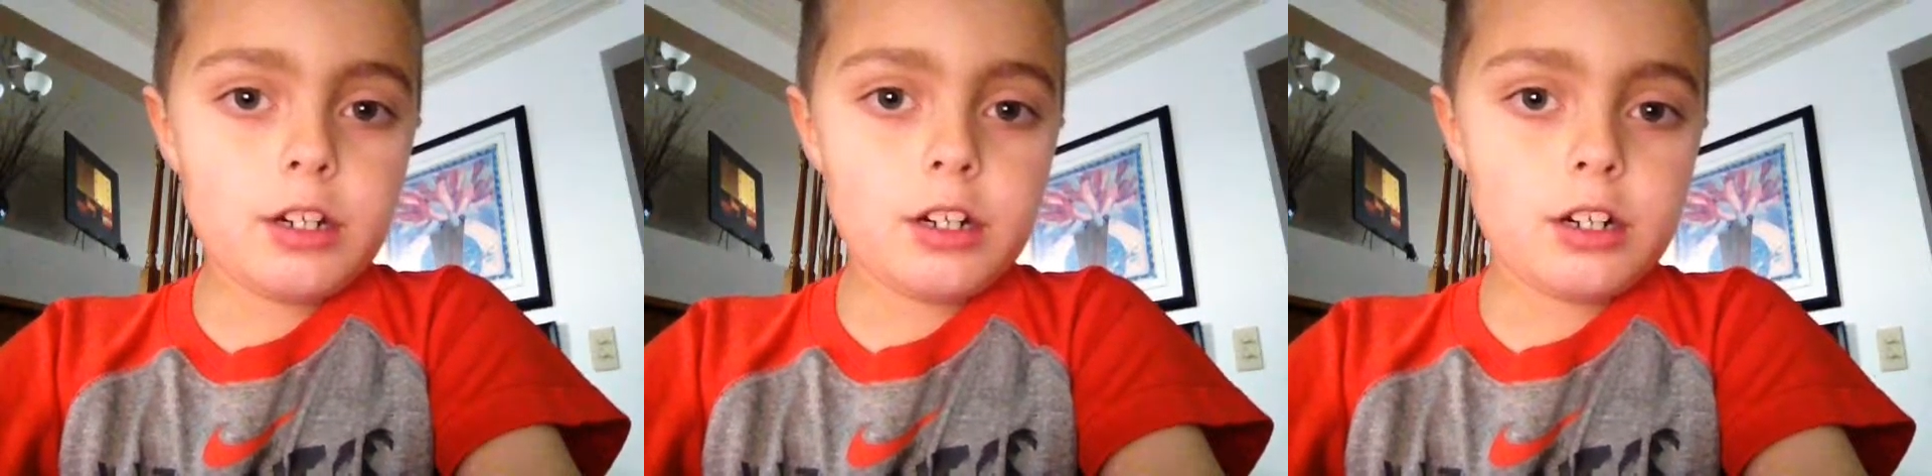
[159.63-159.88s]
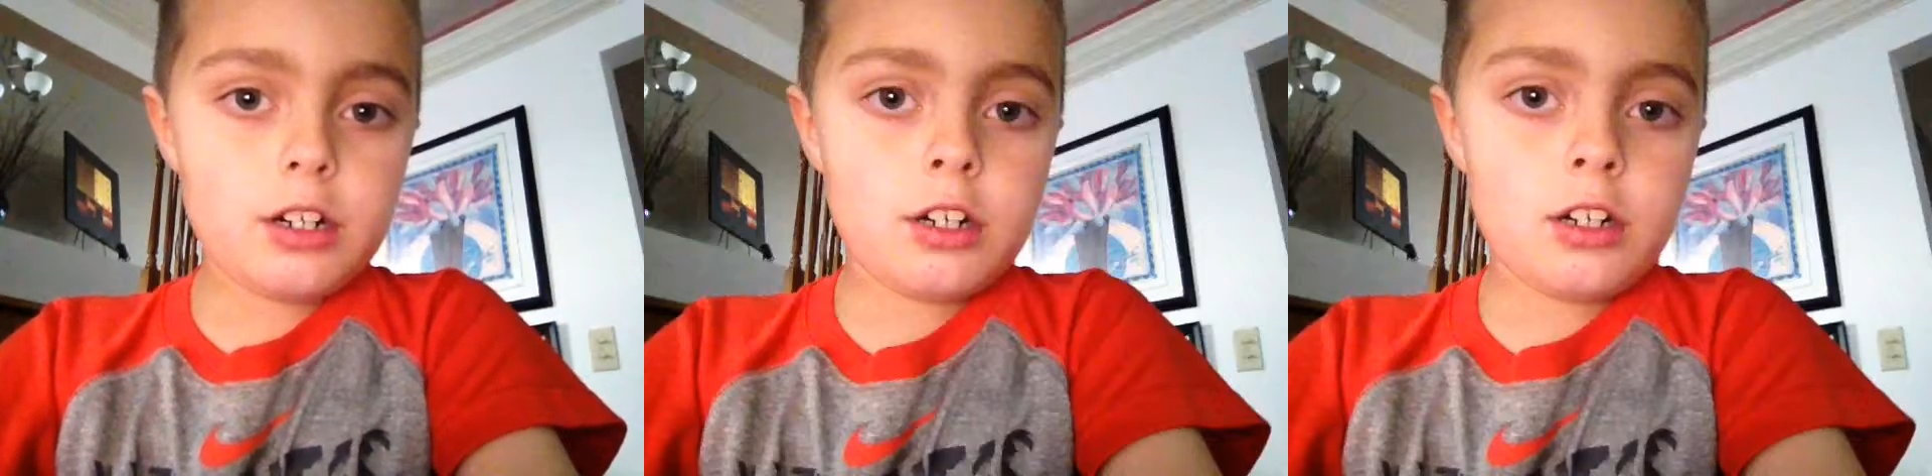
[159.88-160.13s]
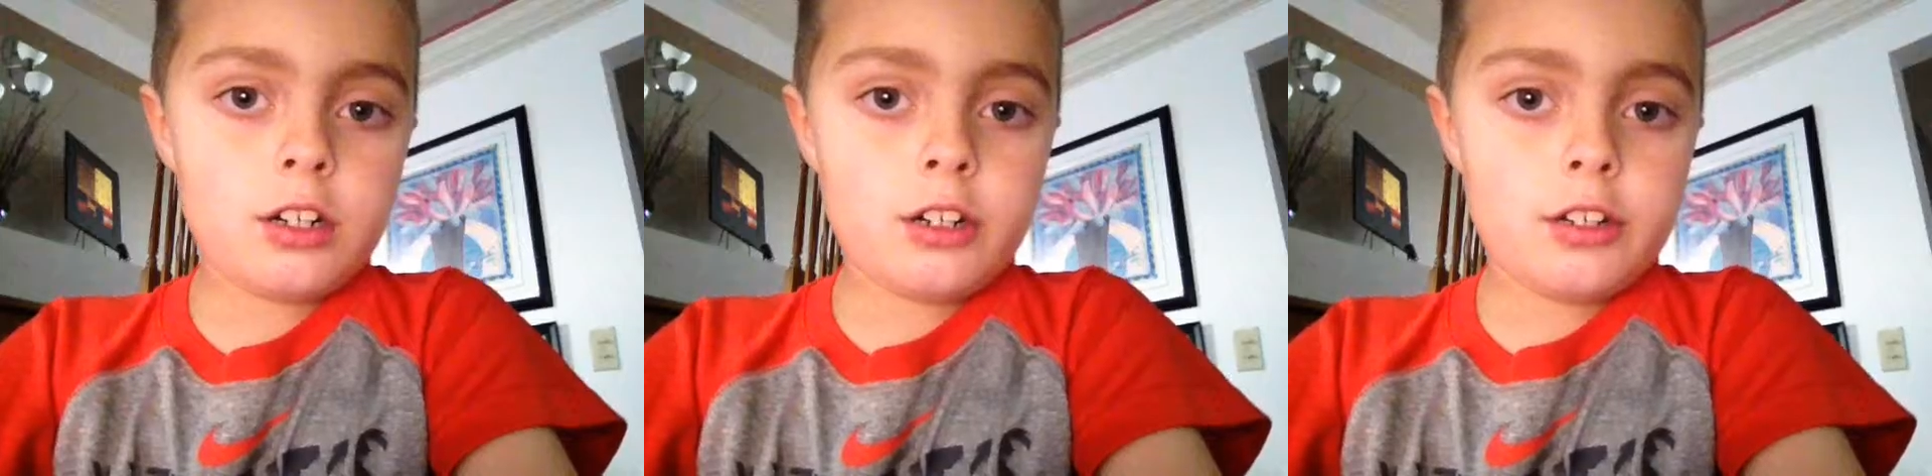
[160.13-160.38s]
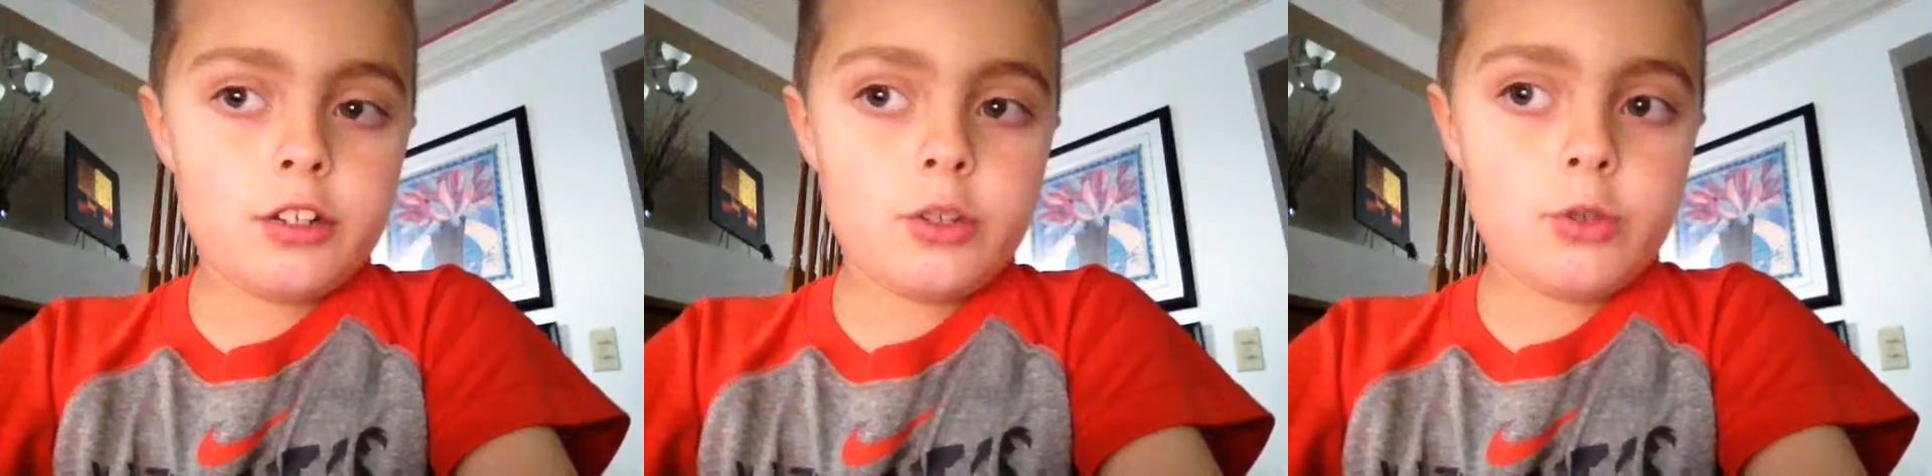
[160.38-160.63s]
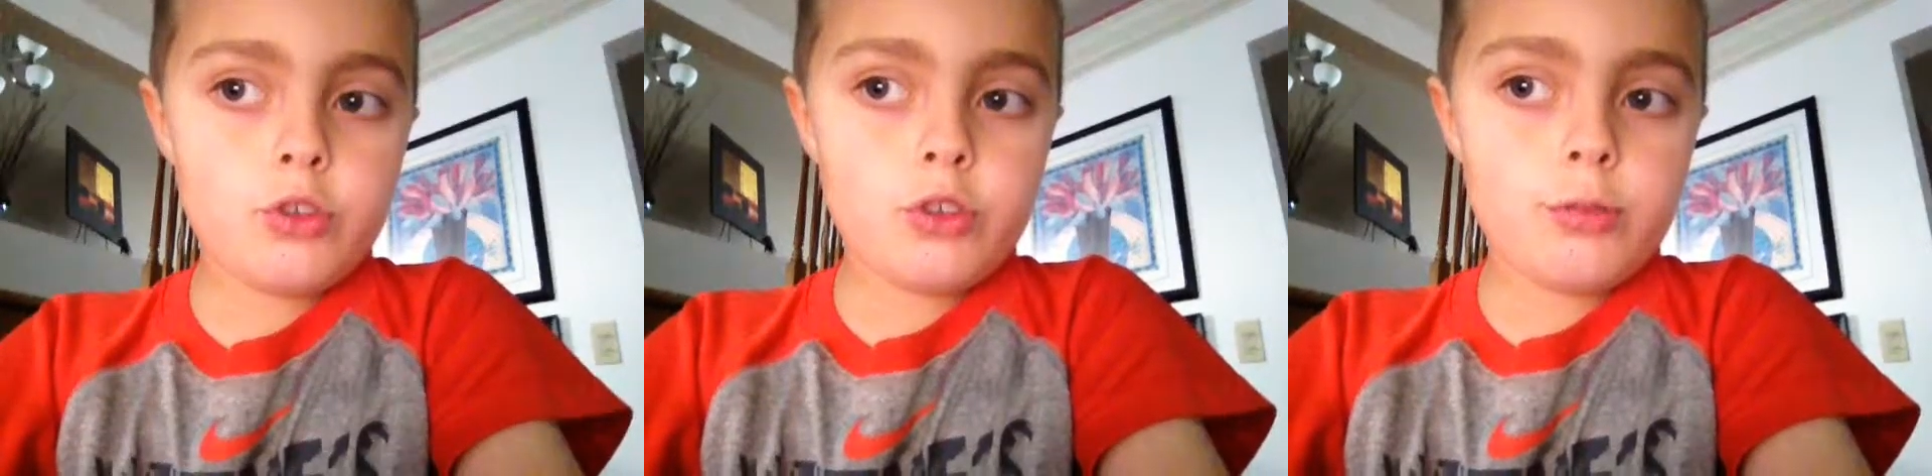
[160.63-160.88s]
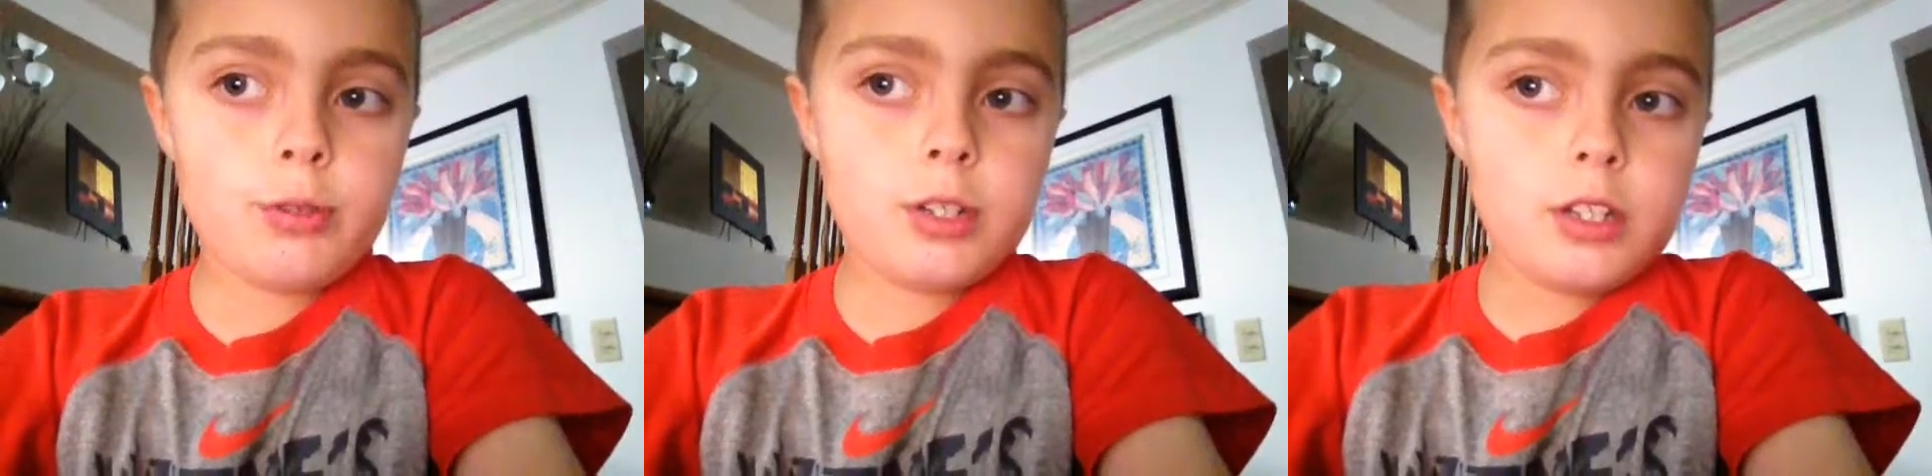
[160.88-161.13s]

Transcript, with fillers: are on YouTube.